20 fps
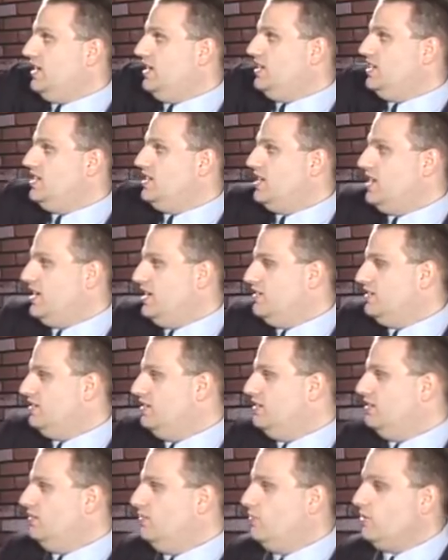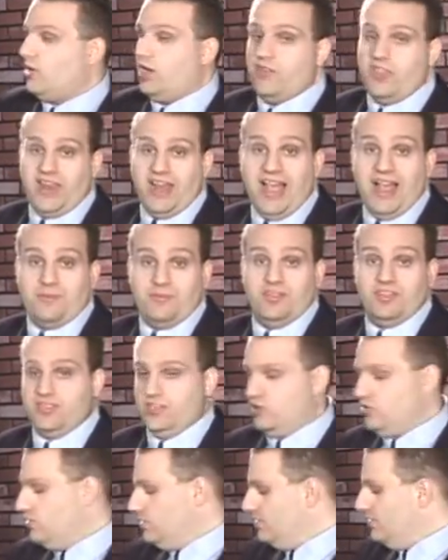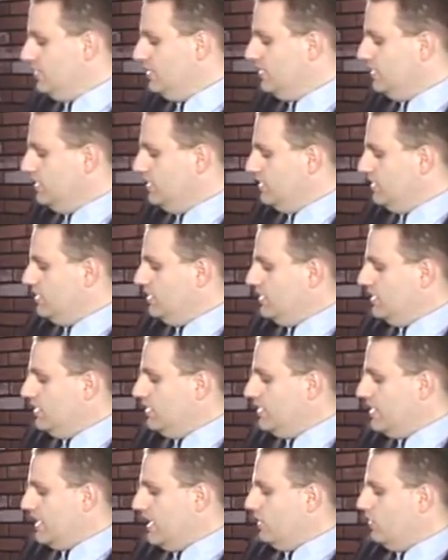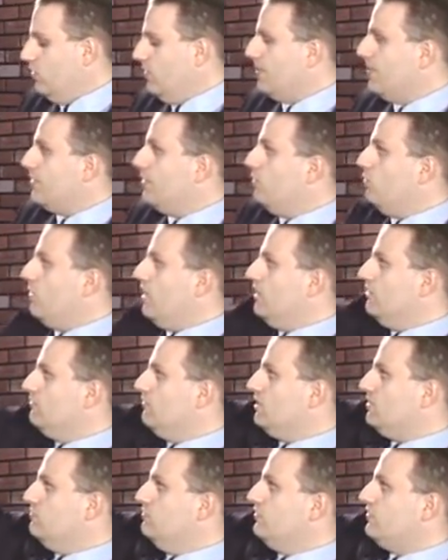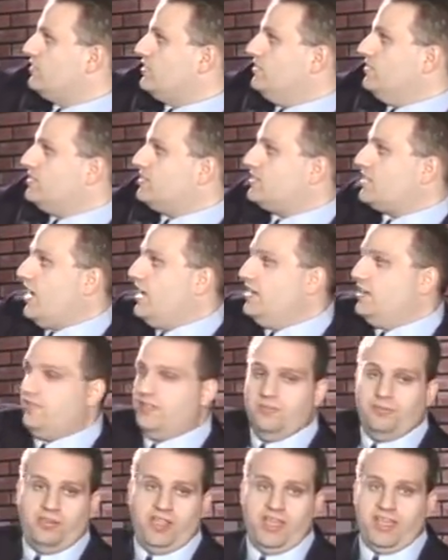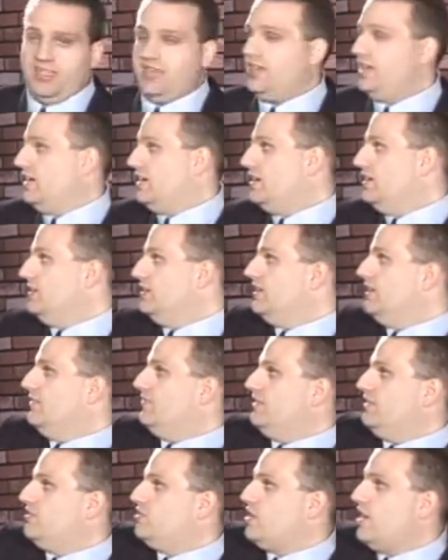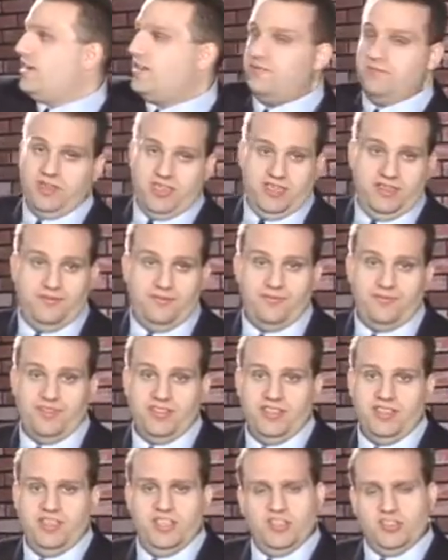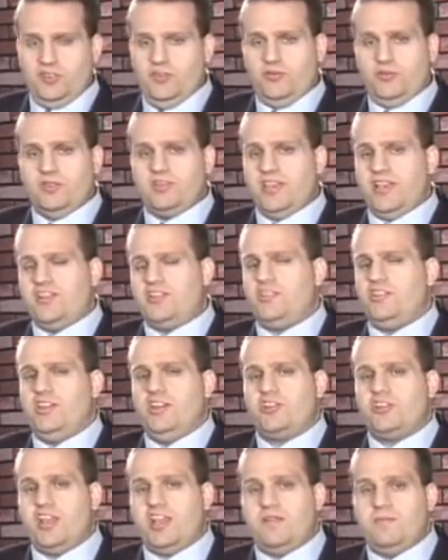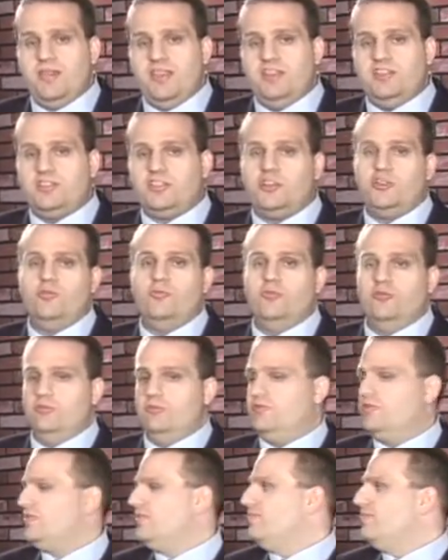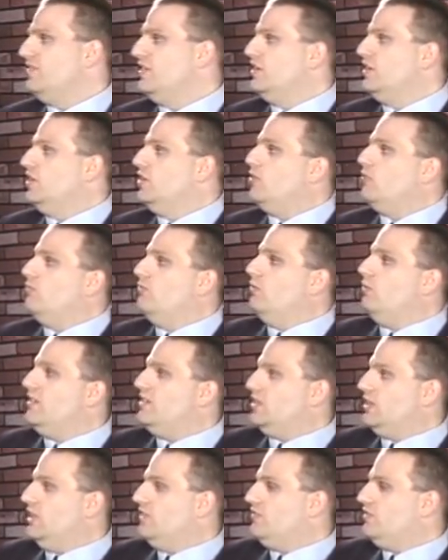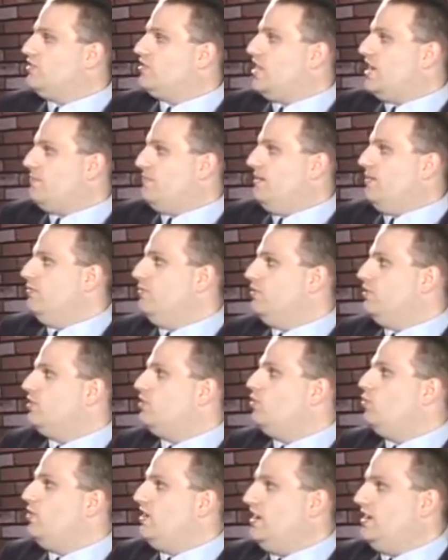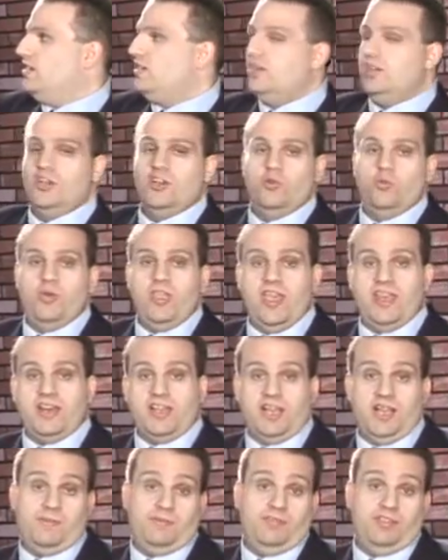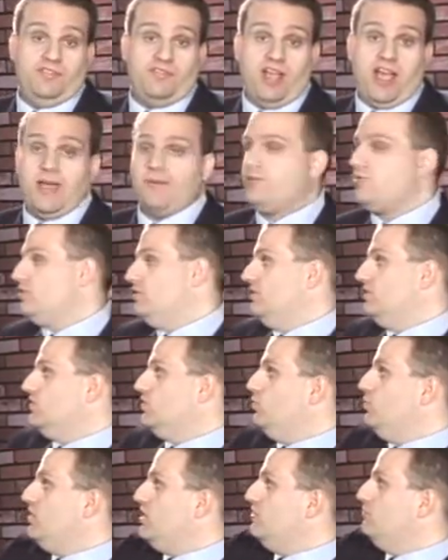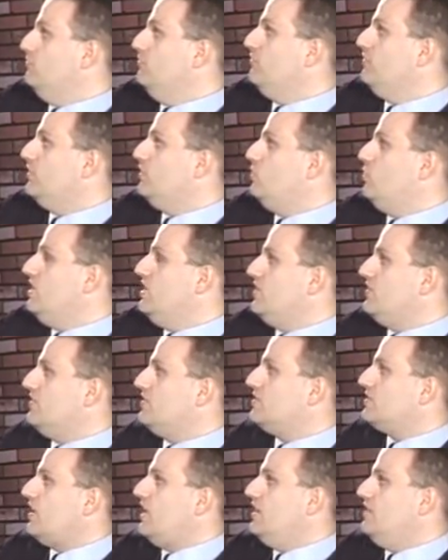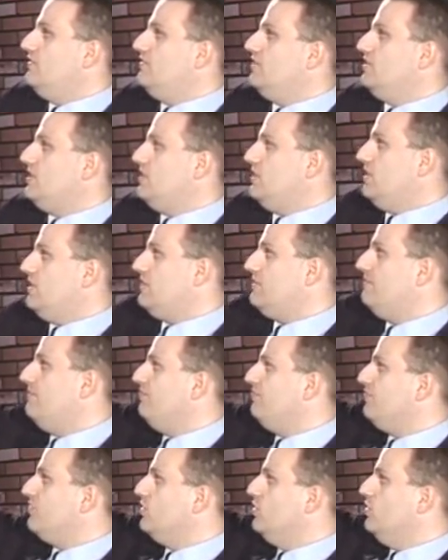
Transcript: and king e8. We call that opposition. And now the white rook moves to the side of the black king, giving checkmate. So this was actually a checkmate in 2 moves. When we delivered checkmate with the queen, we had a couple of options. We could move the queen on the side of the king,